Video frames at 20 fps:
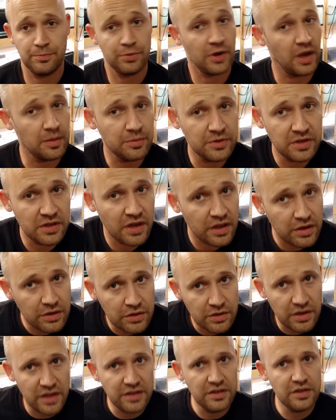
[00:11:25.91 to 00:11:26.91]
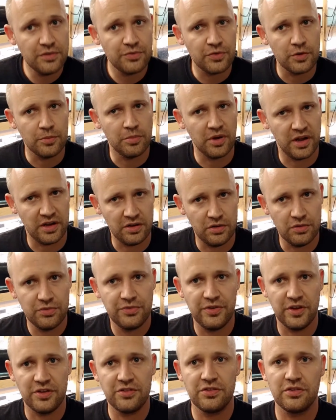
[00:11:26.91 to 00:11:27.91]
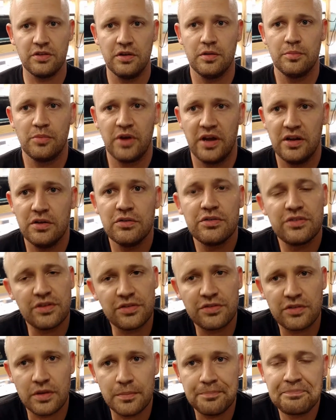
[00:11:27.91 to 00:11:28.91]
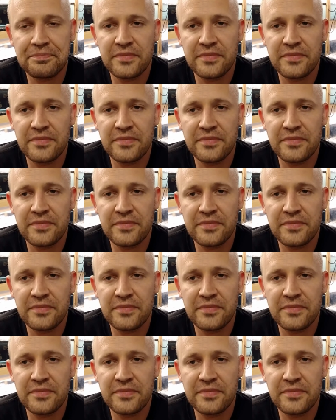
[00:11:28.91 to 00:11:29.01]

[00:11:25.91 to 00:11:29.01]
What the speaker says: probably not a good idea for a brand new fish in a brand new system.